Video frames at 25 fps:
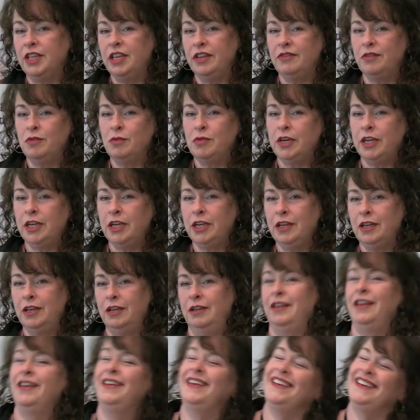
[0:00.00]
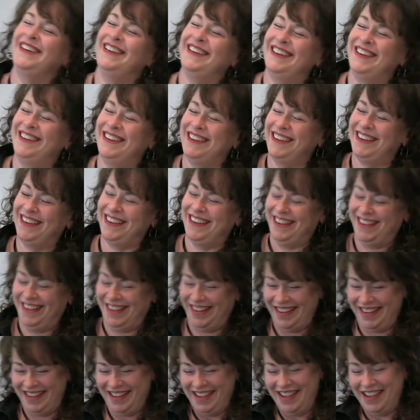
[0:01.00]
give away.
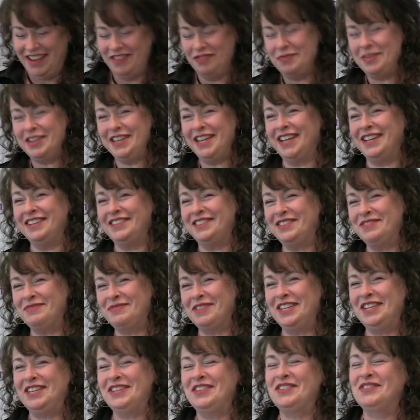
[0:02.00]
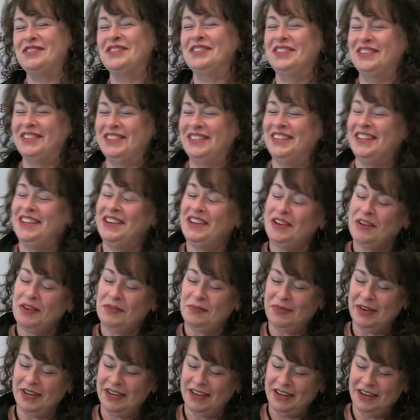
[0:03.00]
Everybody has too many. No,
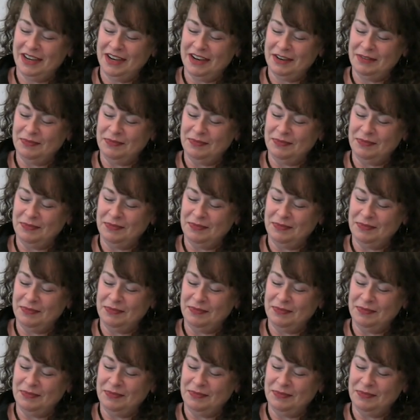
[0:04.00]
but